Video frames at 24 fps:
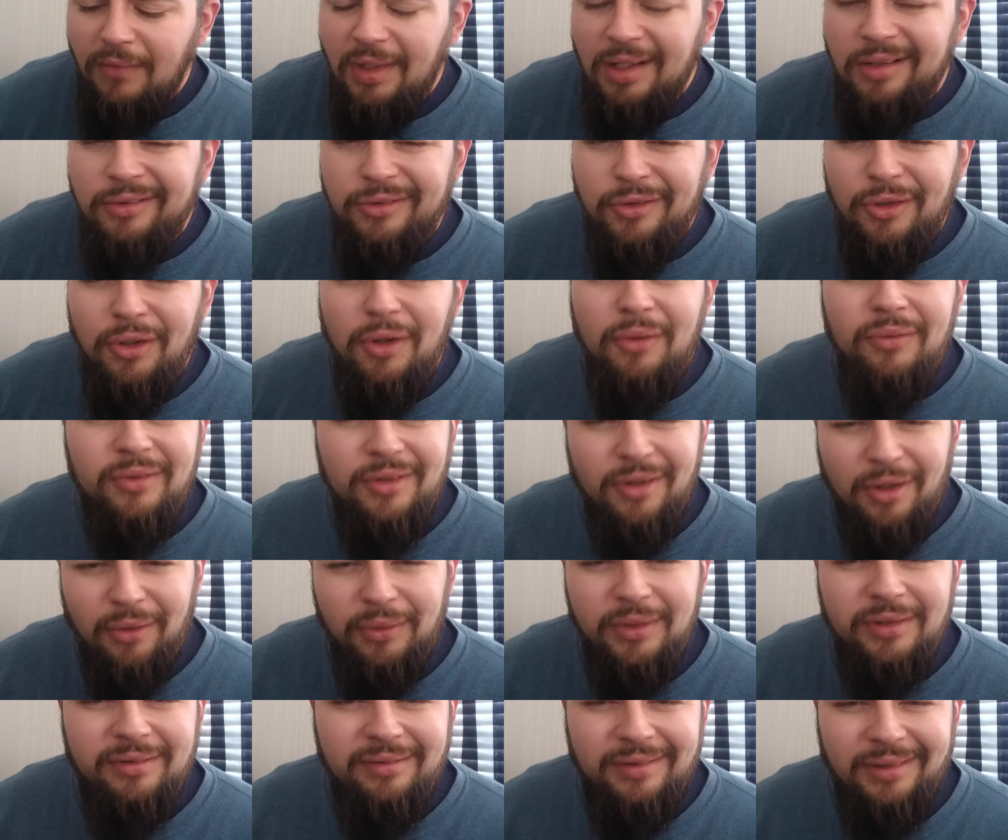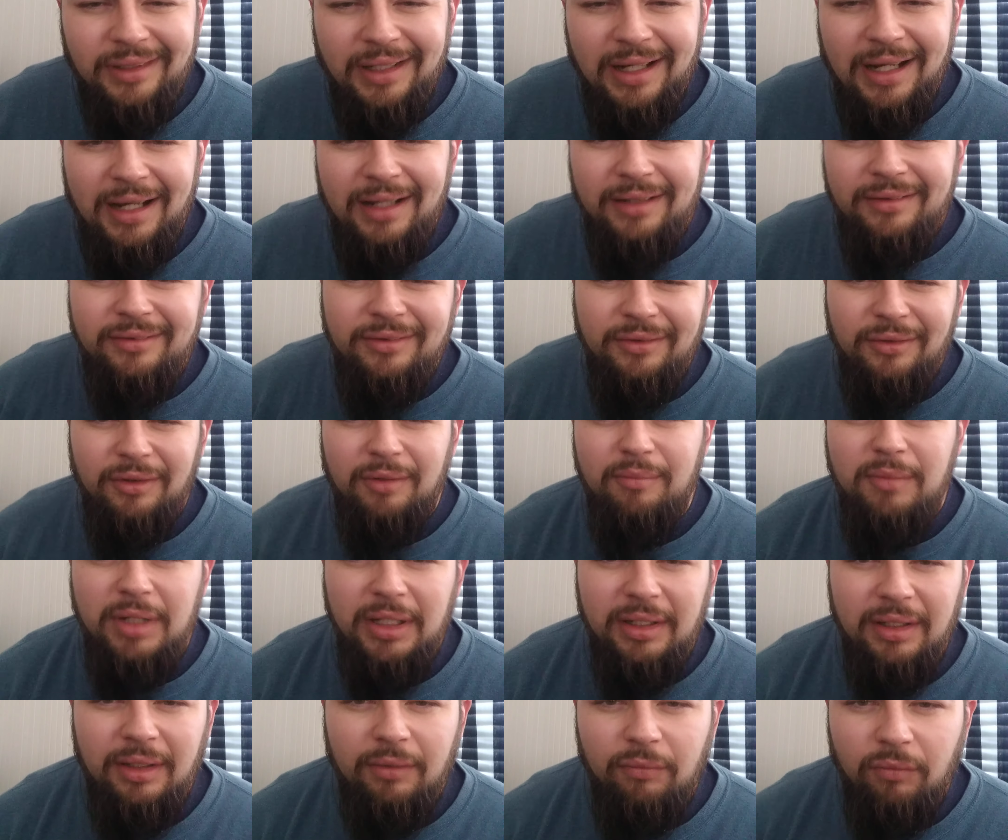you don't notice the guy to your
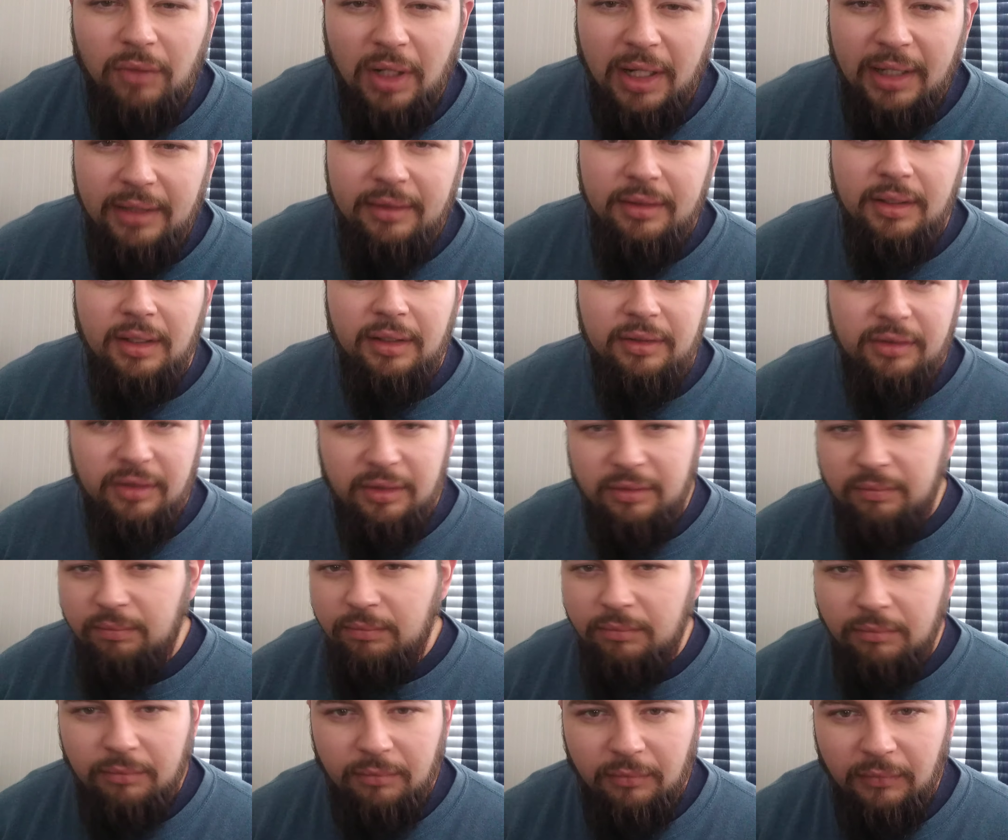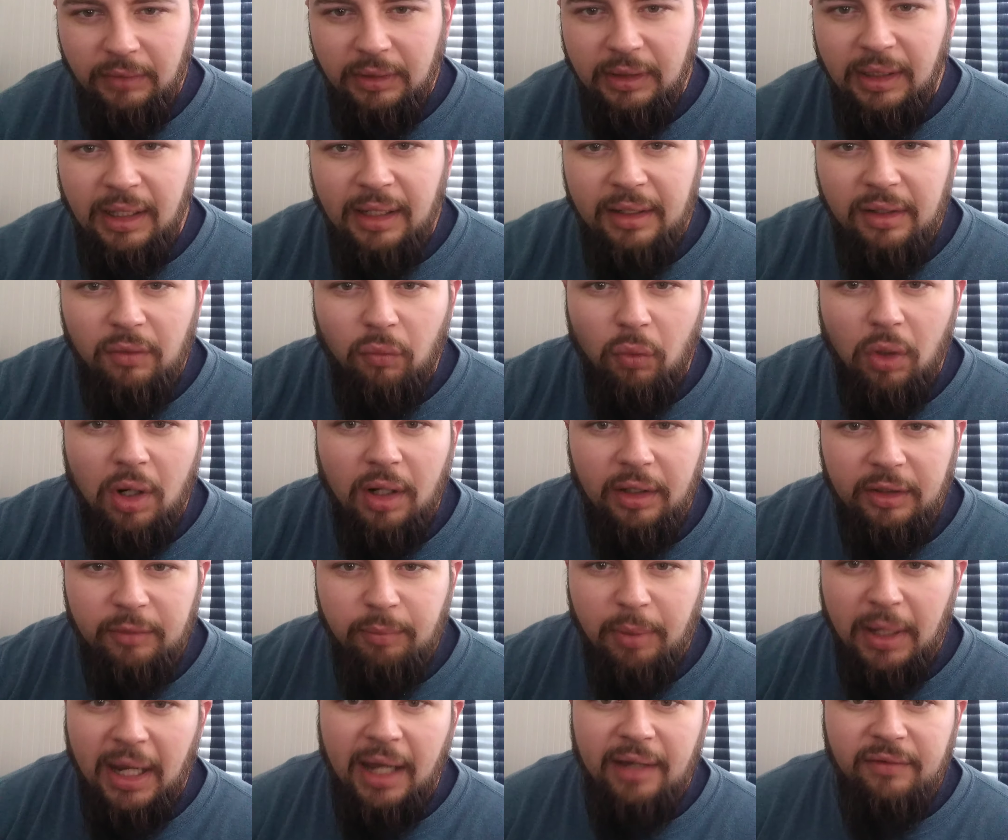immediate right that just kind of
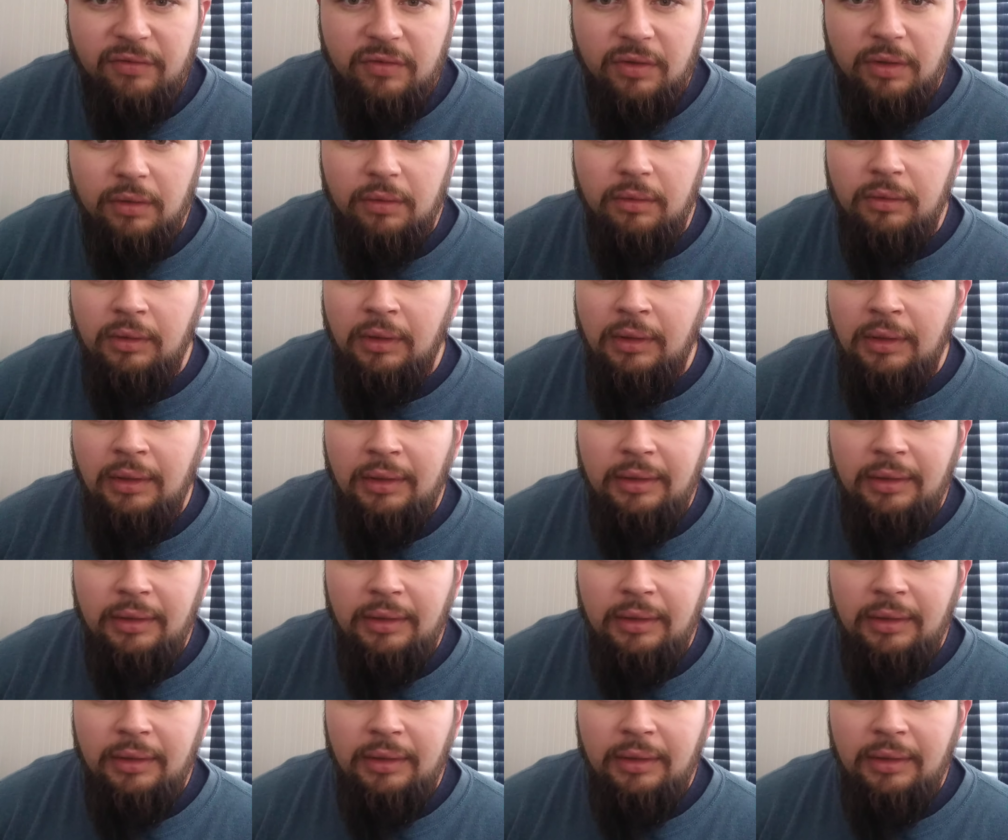walked past you.